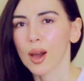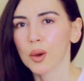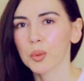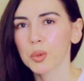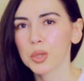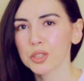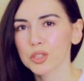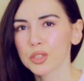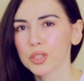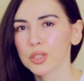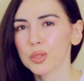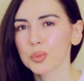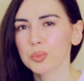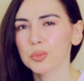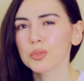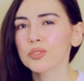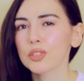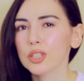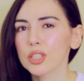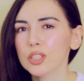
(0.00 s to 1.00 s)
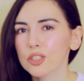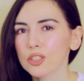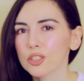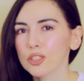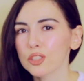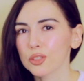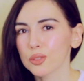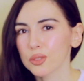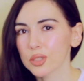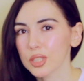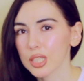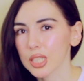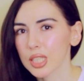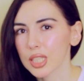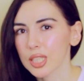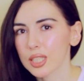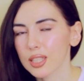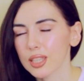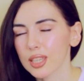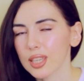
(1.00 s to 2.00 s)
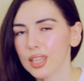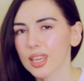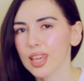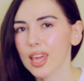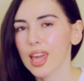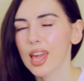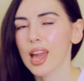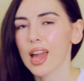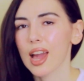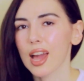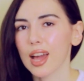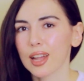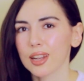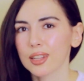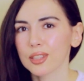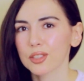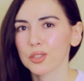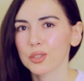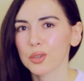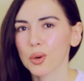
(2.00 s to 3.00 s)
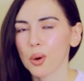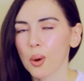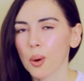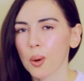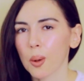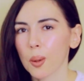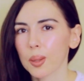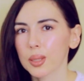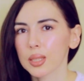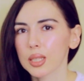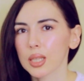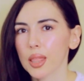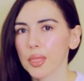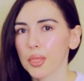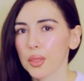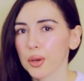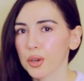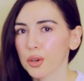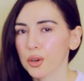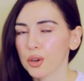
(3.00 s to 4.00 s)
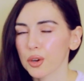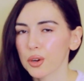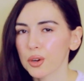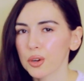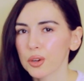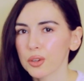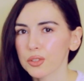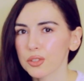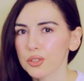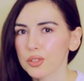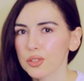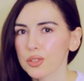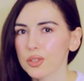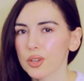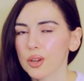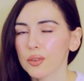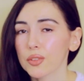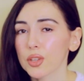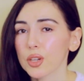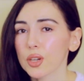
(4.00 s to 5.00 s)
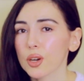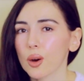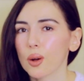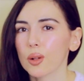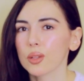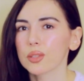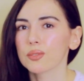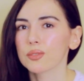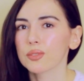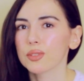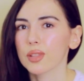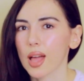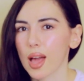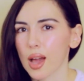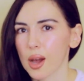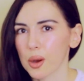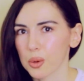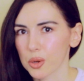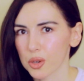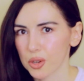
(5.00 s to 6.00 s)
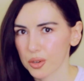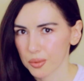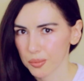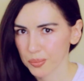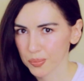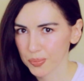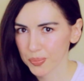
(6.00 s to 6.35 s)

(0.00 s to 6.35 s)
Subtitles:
I watched this movie just recently, and it's called The Curse of the Golden Flower.